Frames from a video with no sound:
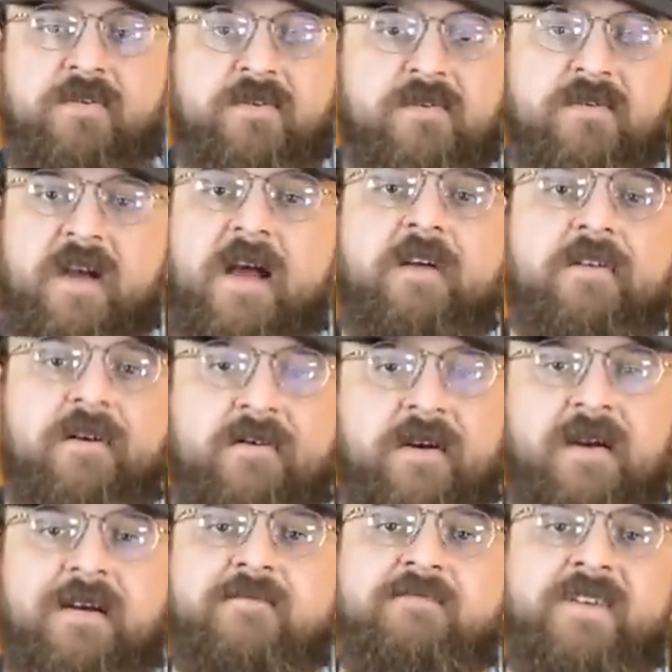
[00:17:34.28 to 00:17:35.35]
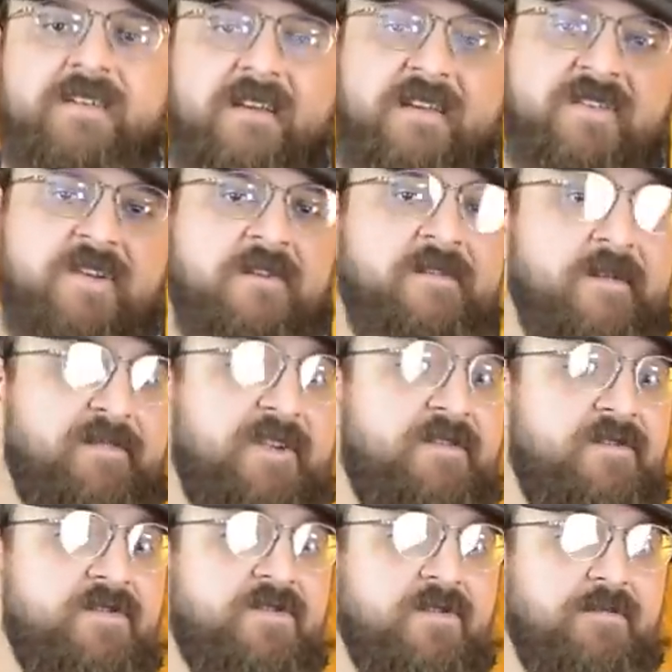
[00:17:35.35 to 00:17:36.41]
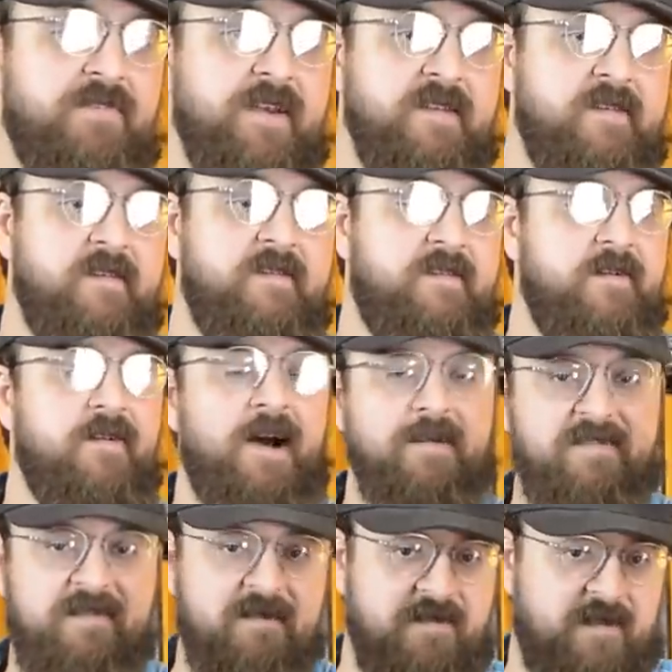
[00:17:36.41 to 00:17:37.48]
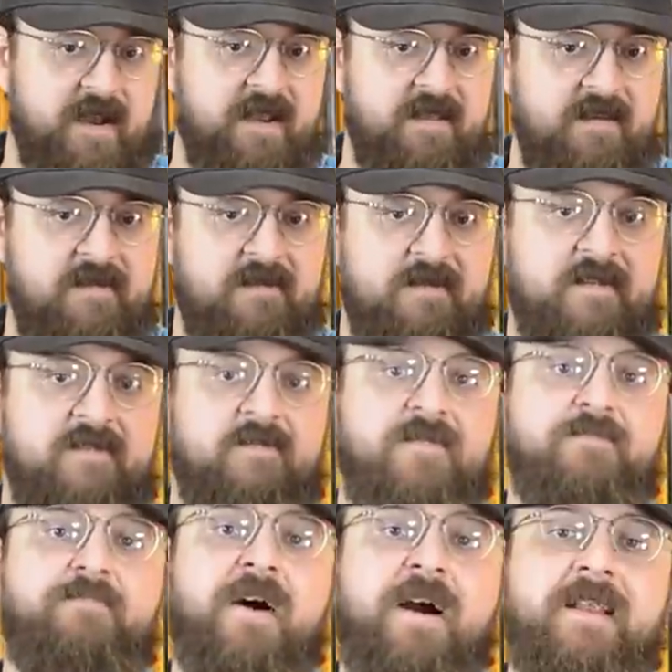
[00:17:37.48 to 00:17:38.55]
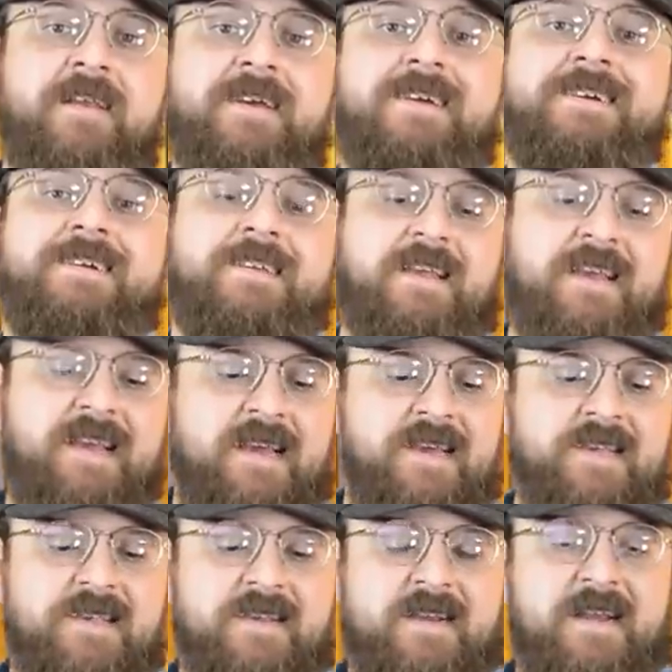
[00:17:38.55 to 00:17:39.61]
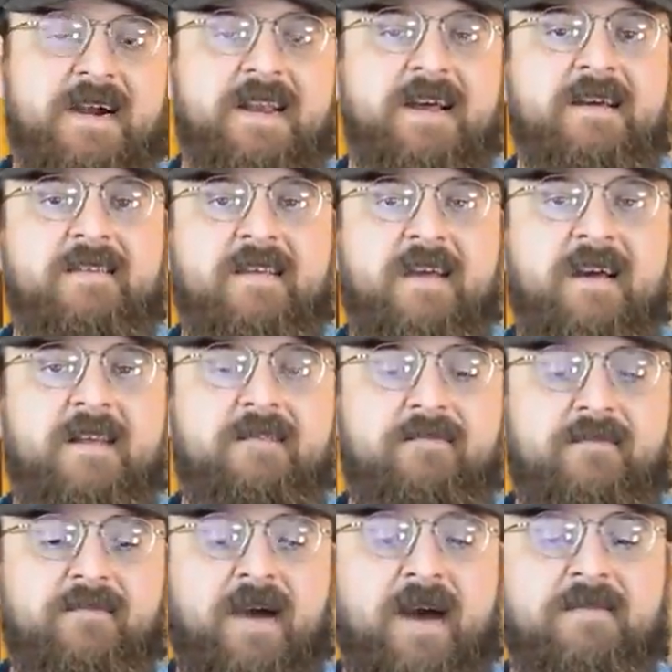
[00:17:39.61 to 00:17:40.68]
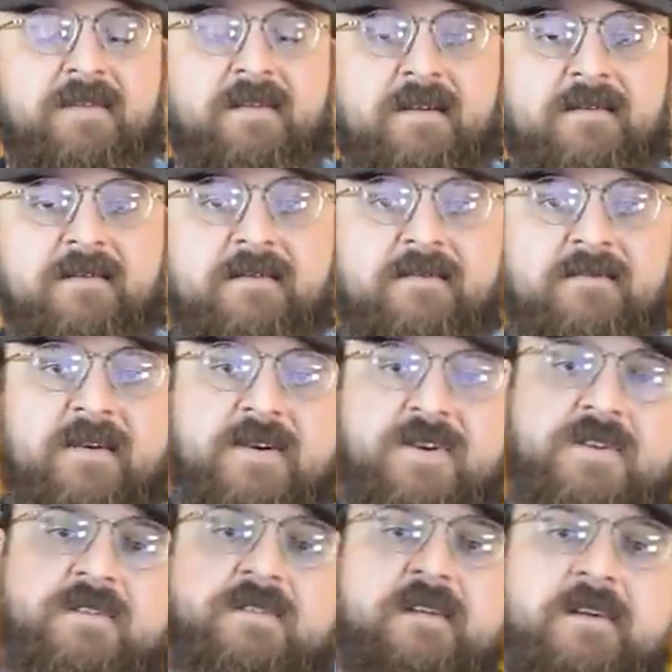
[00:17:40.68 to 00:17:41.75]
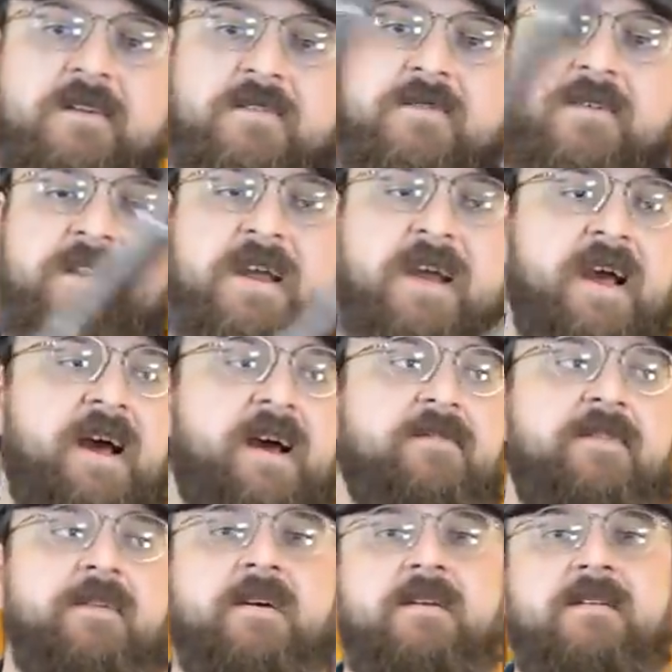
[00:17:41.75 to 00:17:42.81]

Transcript: or used, I don't know. But it turns up in unusual places. So I'm still tracking the history of this one. But easily 9 out of 10 mounted Russians are going to have